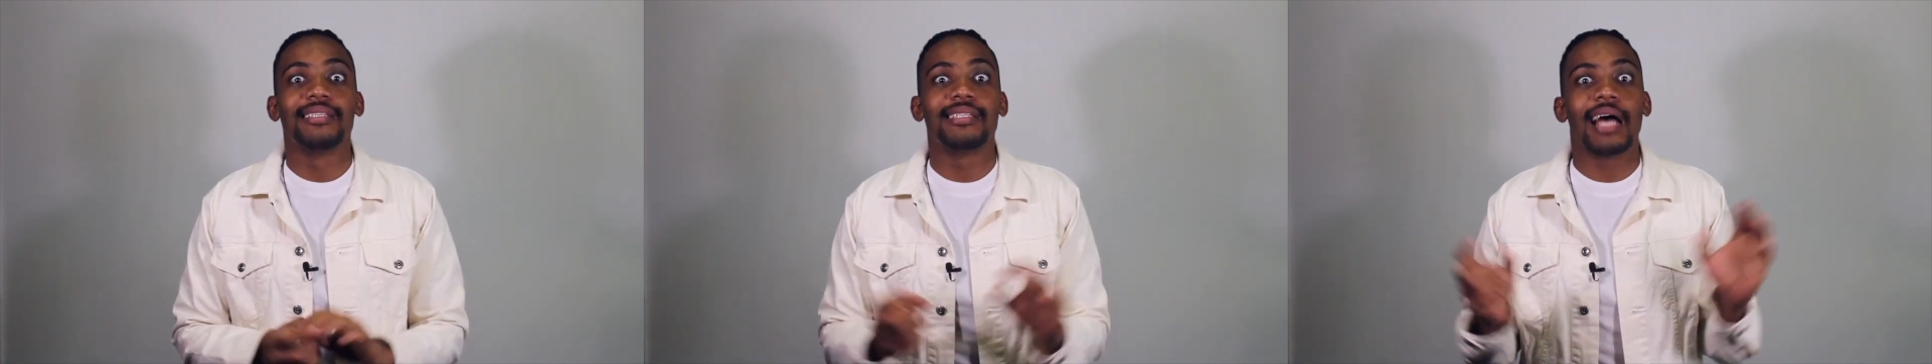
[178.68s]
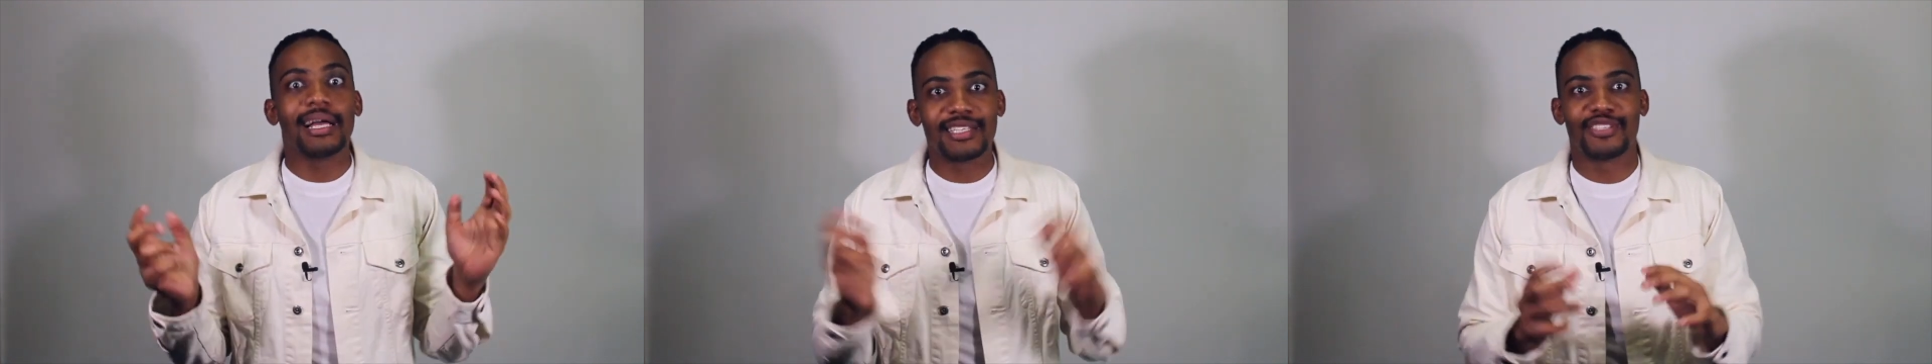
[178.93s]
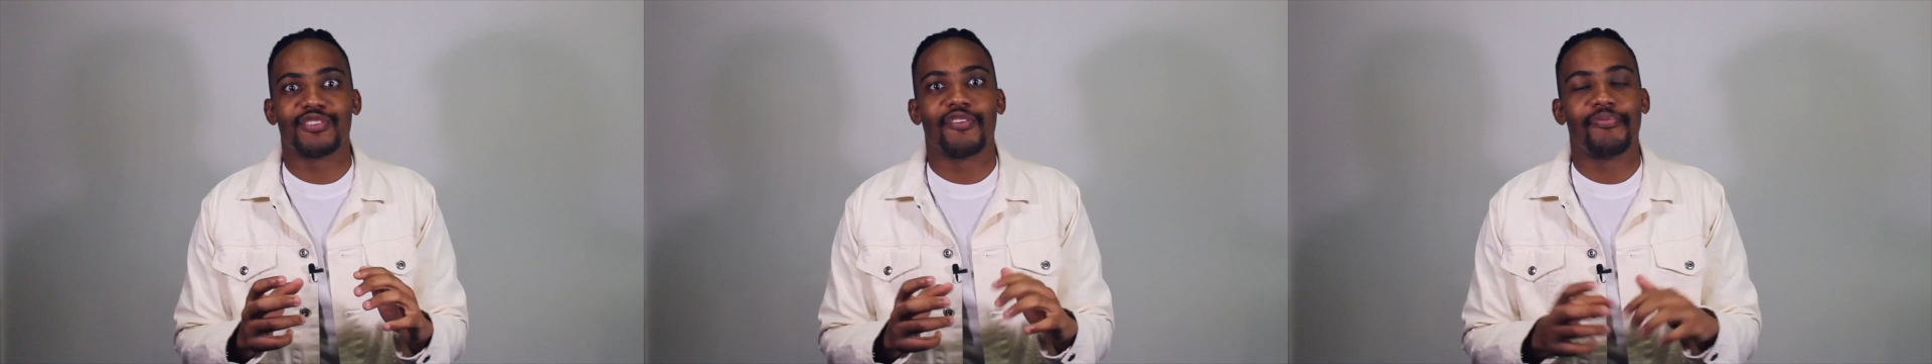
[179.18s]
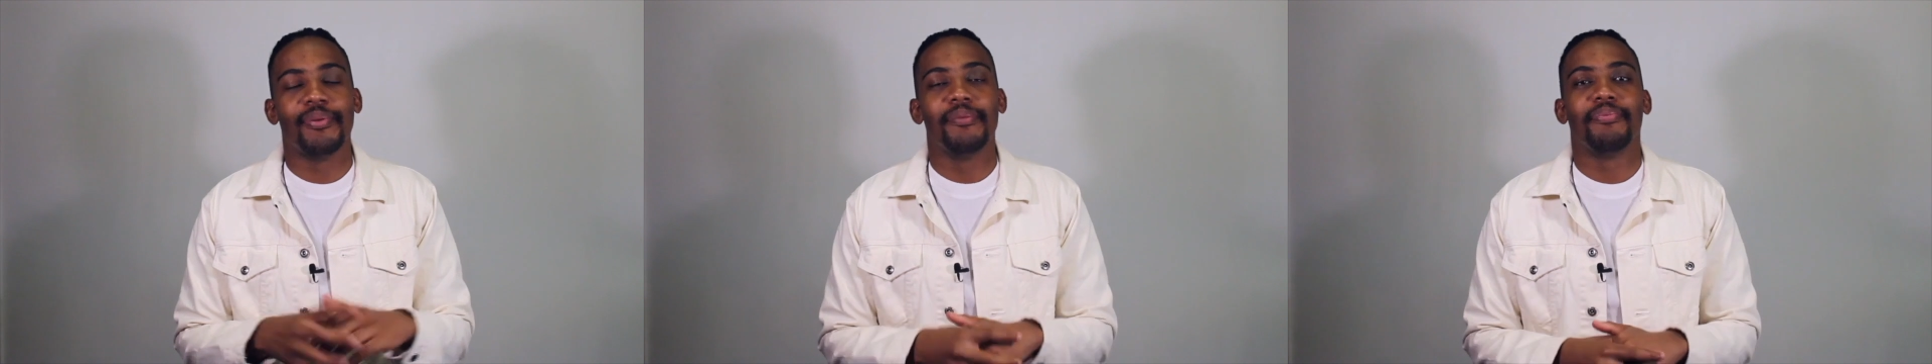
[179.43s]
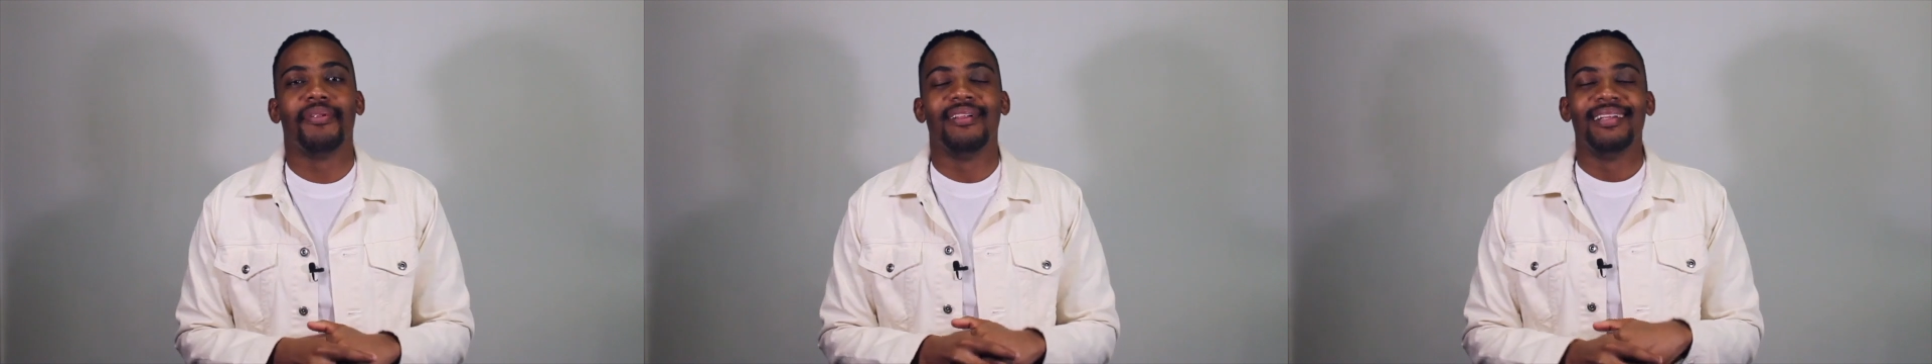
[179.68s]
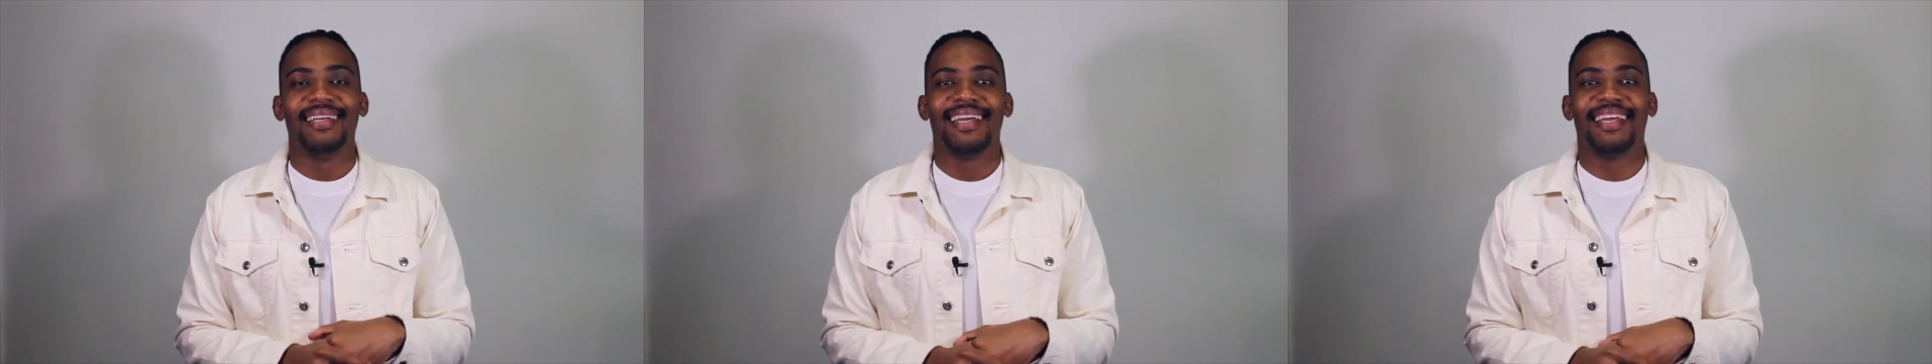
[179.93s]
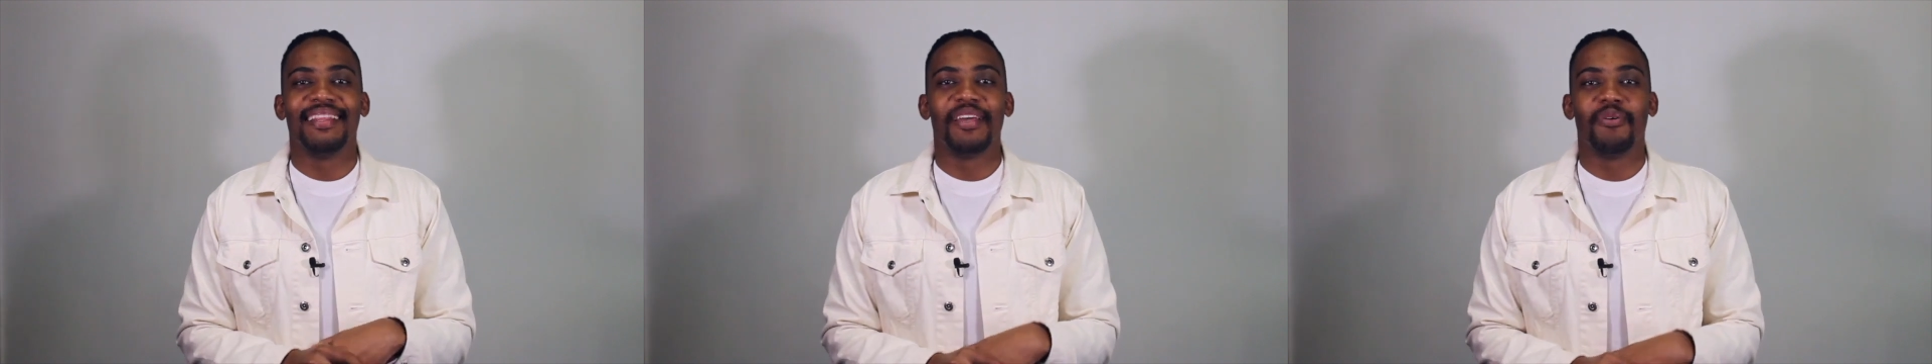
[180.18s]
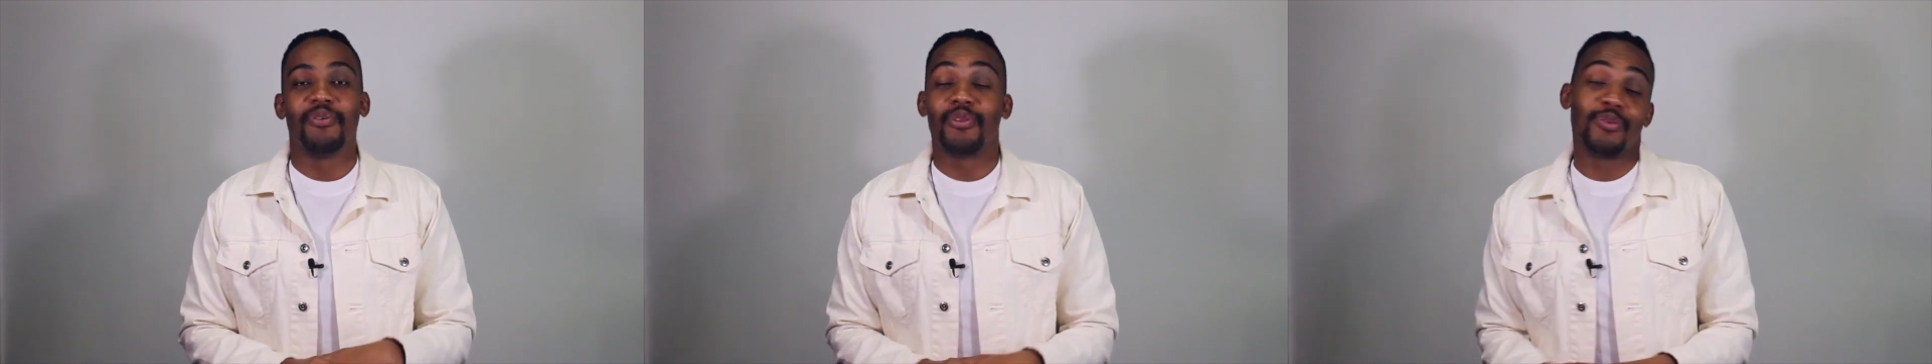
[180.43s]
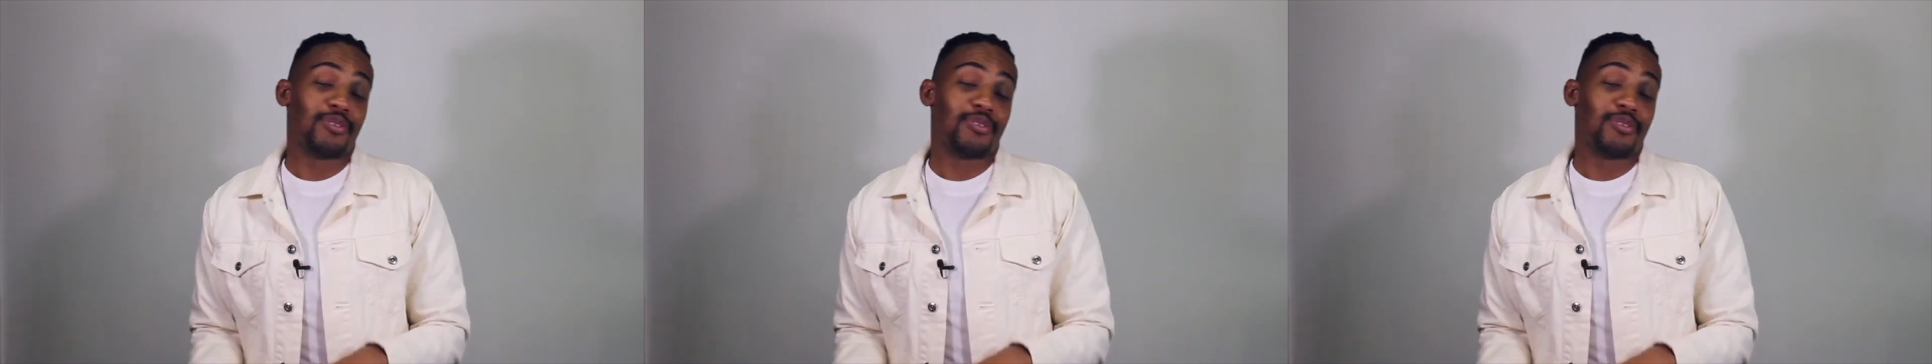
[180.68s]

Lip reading: dozens of people in there with you,